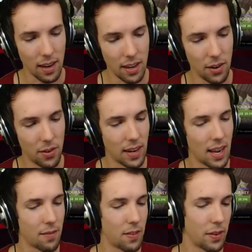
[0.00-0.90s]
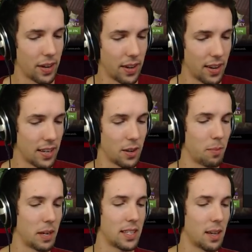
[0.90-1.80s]
new and not very good is on
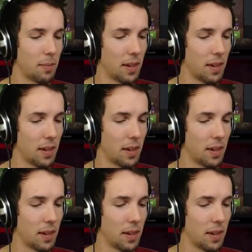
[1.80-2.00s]
my team.